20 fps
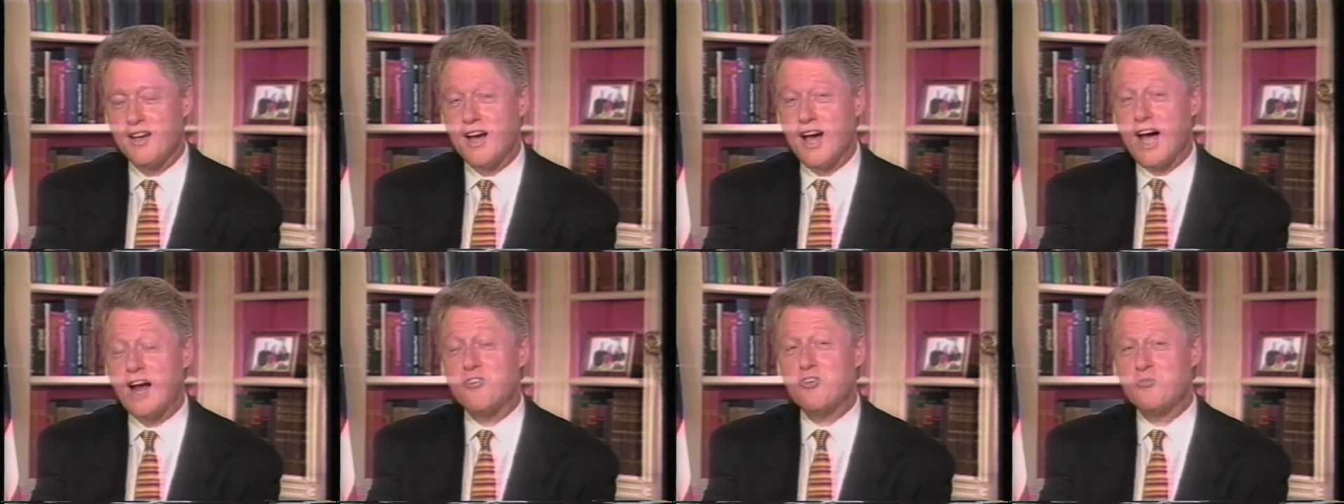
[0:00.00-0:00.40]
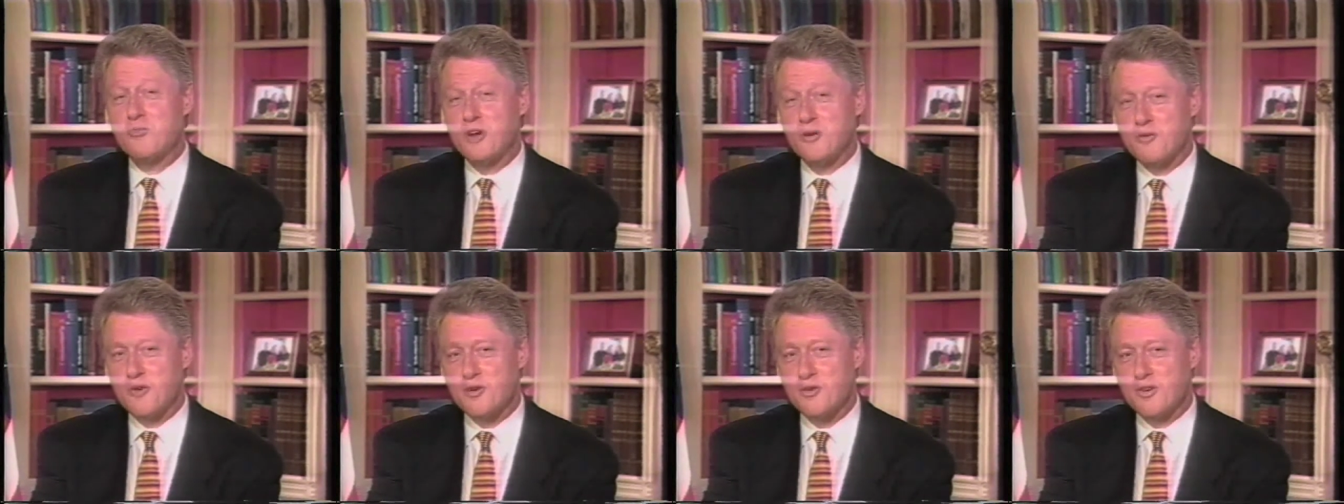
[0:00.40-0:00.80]
I
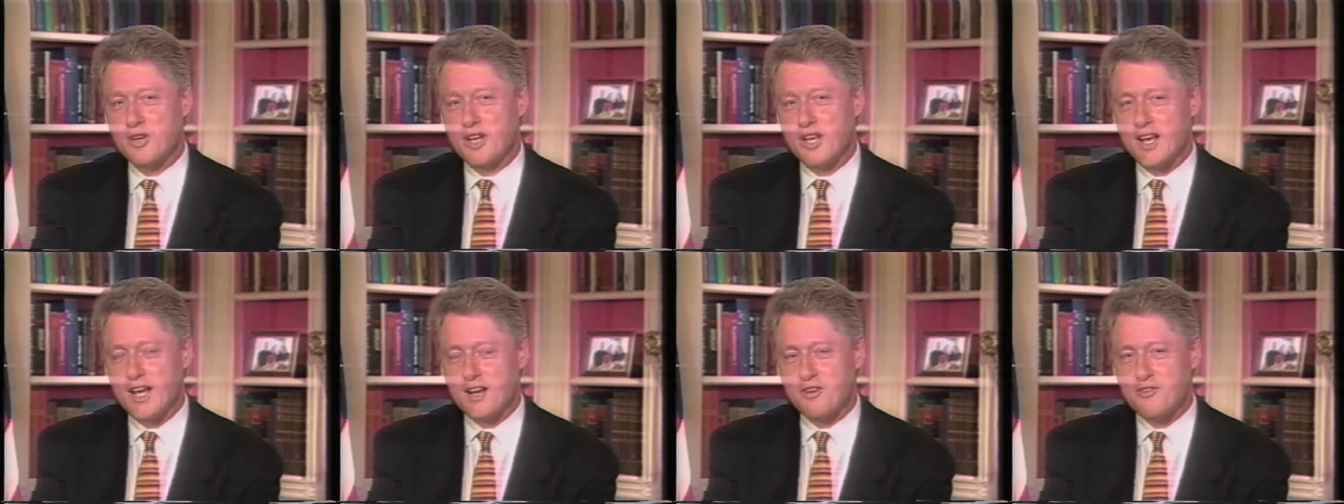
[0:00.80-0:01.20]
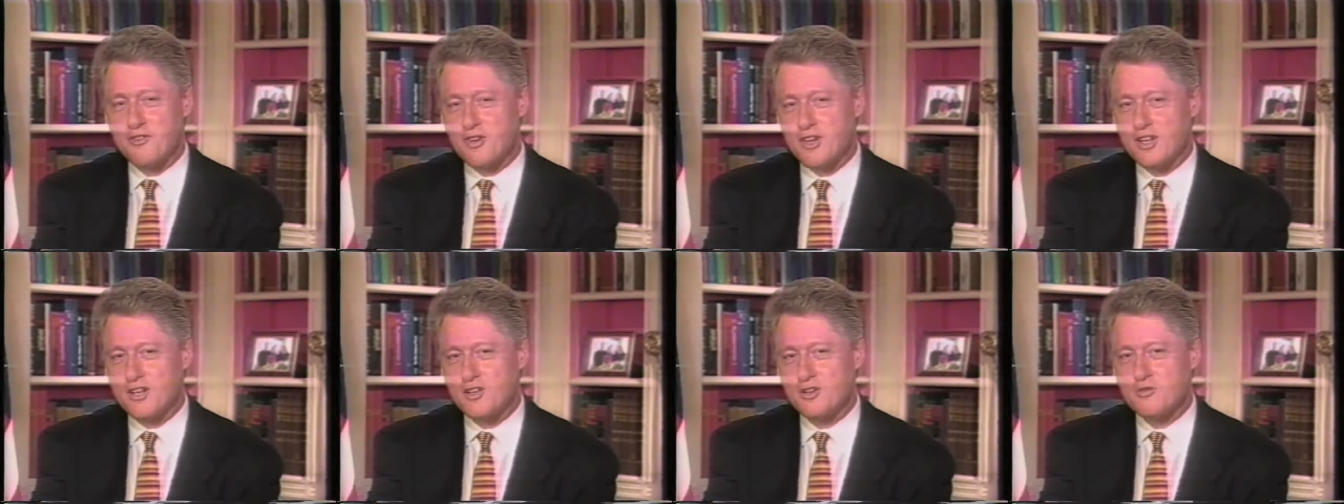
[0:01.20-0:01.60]
remember when he had a
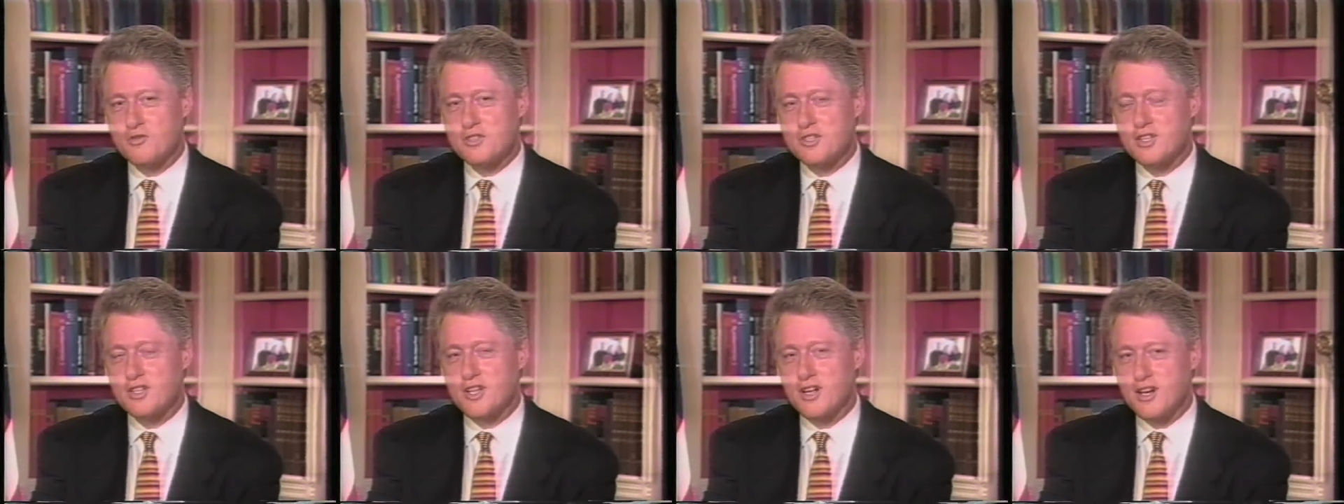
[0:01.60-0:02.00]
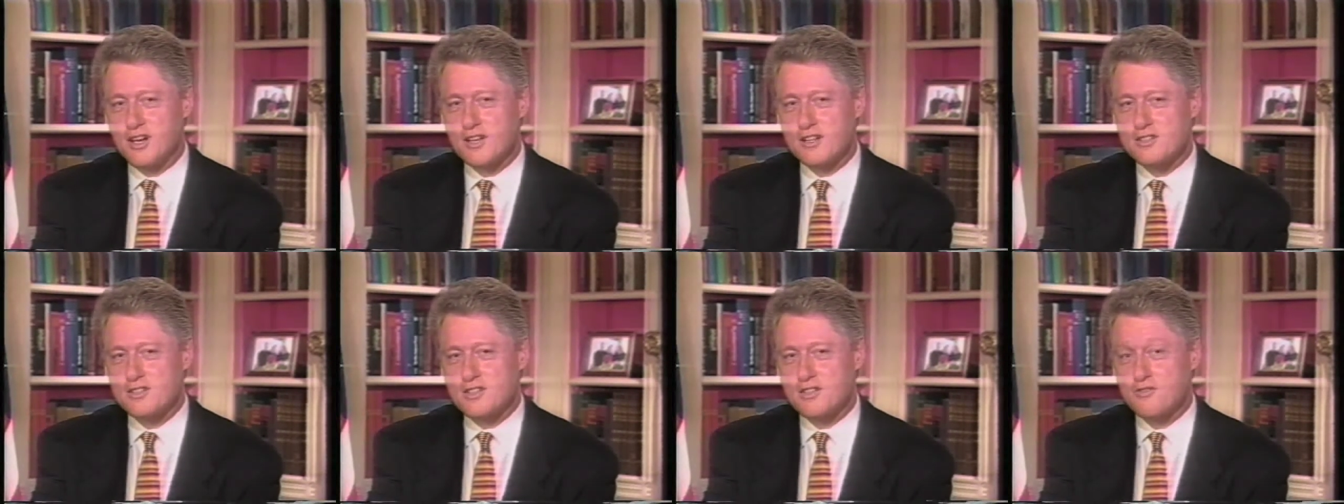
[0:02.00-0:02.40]
friend who was the
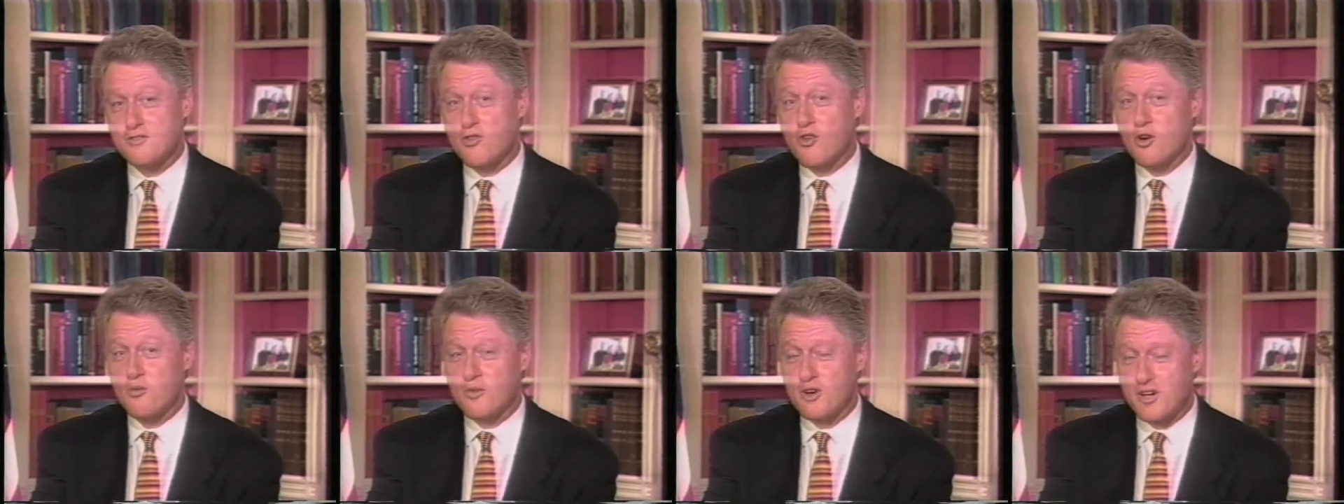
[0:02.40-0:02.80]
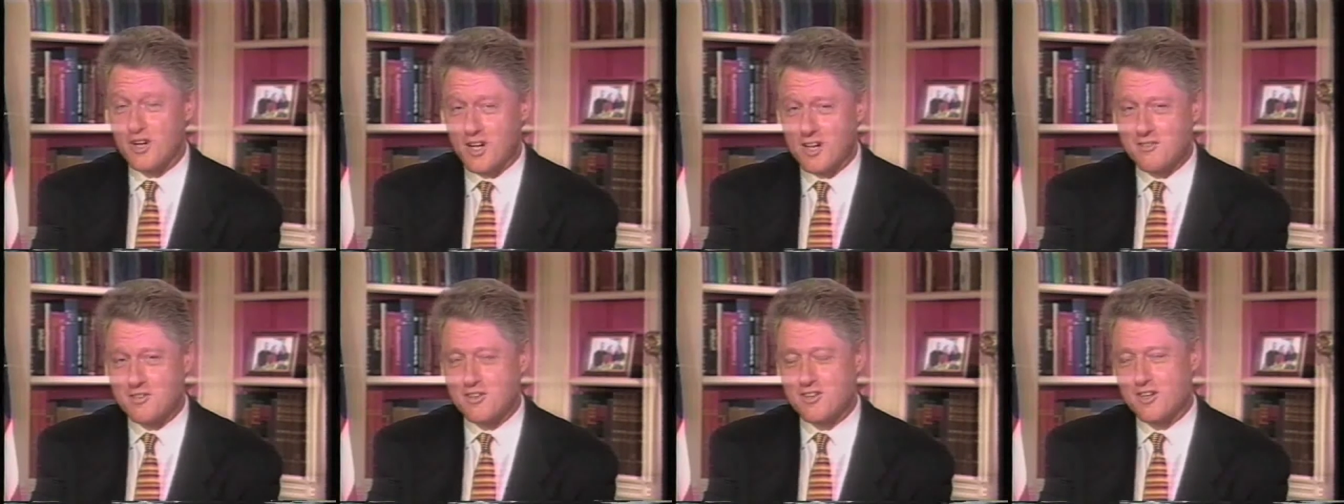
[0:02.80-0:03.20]
youngest former
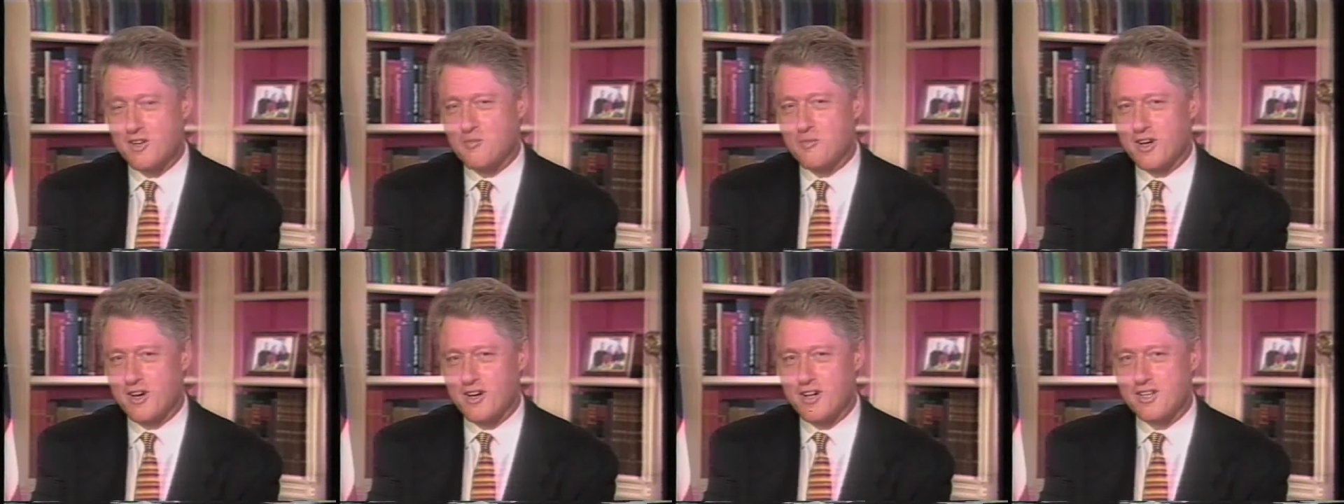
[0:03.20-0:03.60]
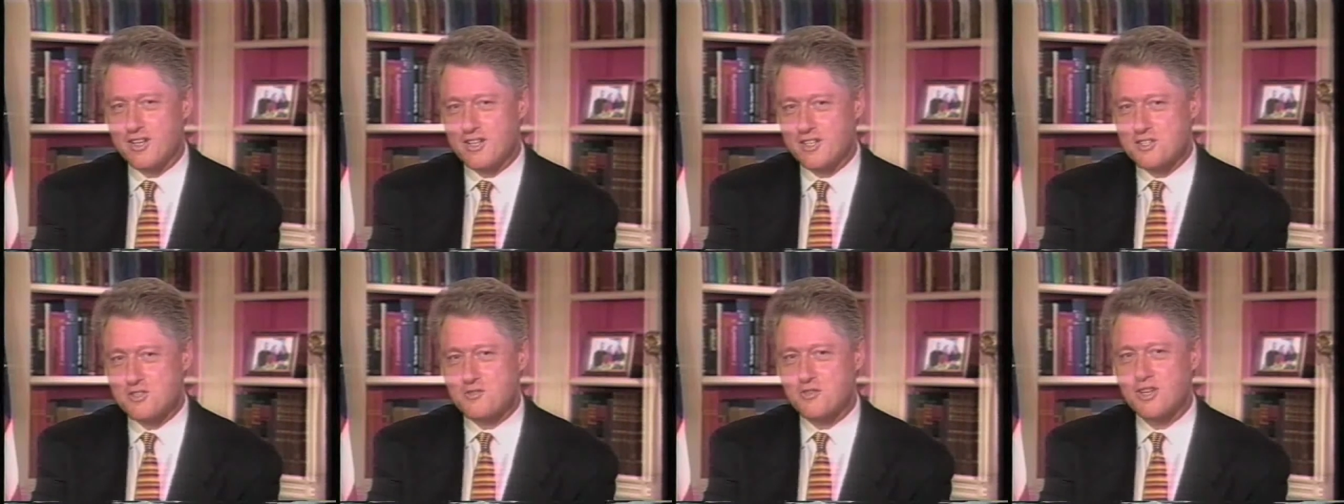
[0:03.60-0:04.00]
governor in American
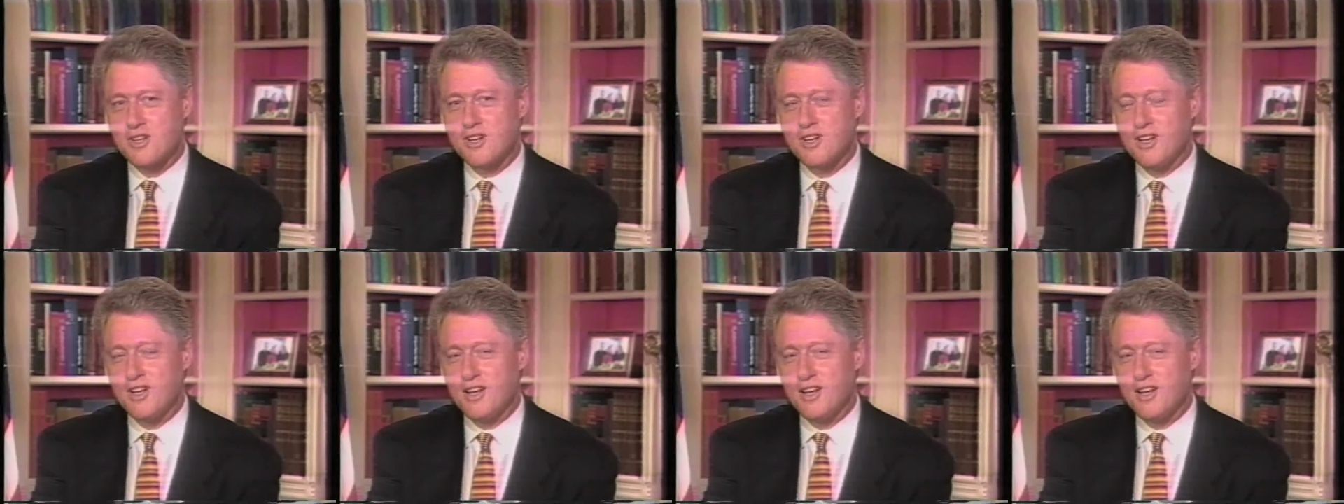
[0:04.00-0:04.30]
history